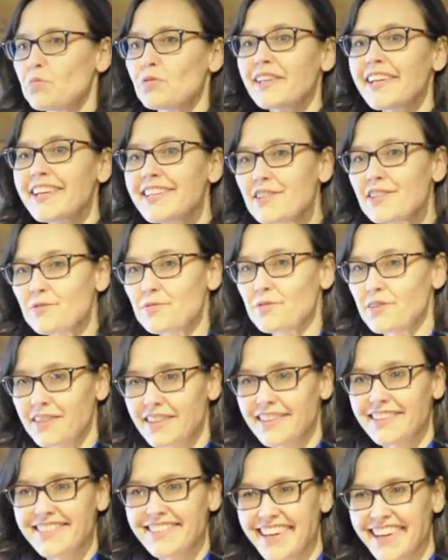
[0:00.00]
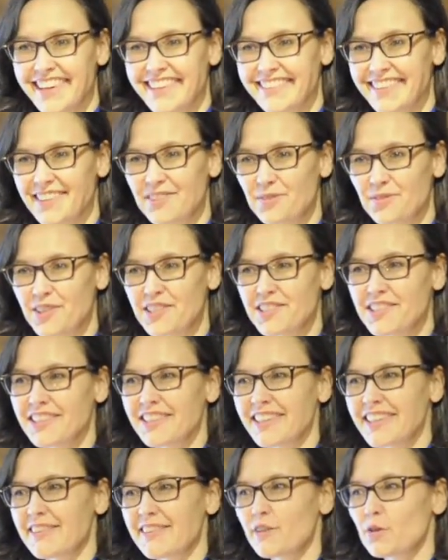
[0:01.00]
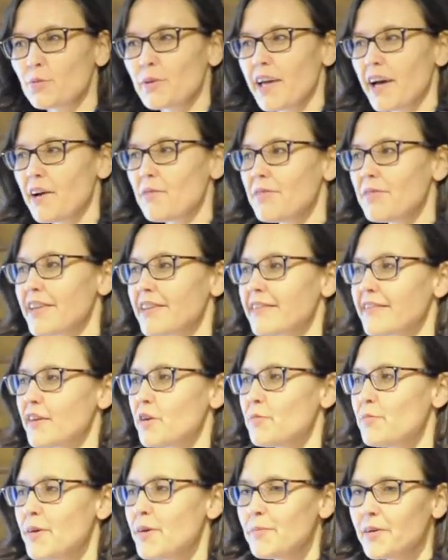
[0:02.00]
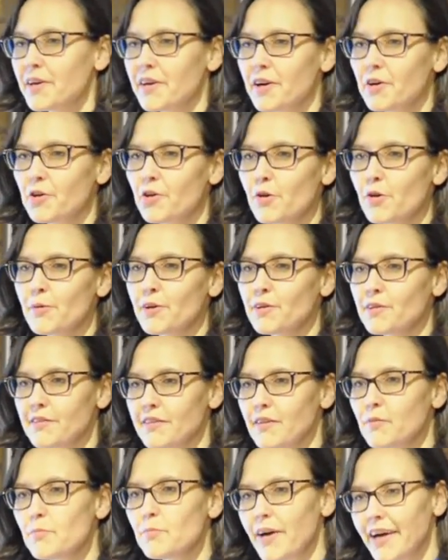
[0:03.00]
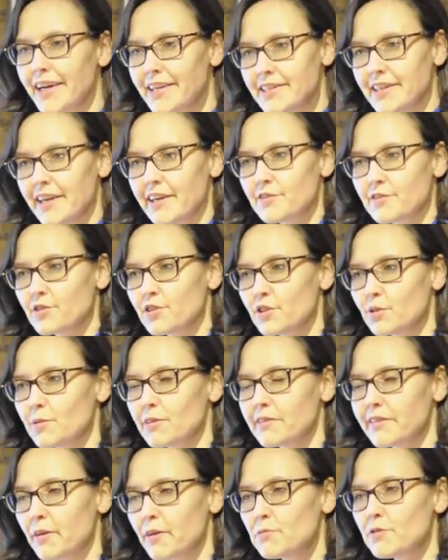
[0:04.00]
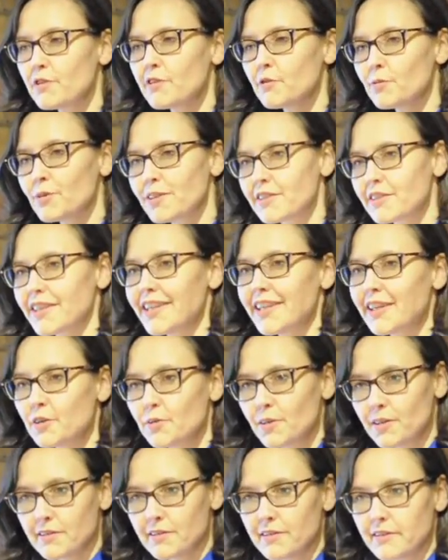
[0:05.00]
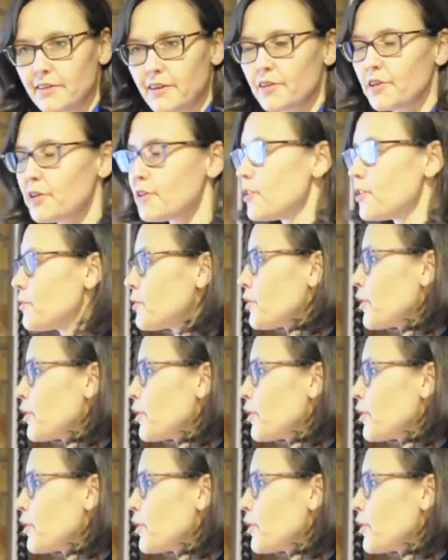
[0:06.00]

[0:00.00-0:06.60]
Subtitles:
plentiful these days, unfortunately. So we have things that mimic our hormones and bind to estrogen receptors, which increases our load of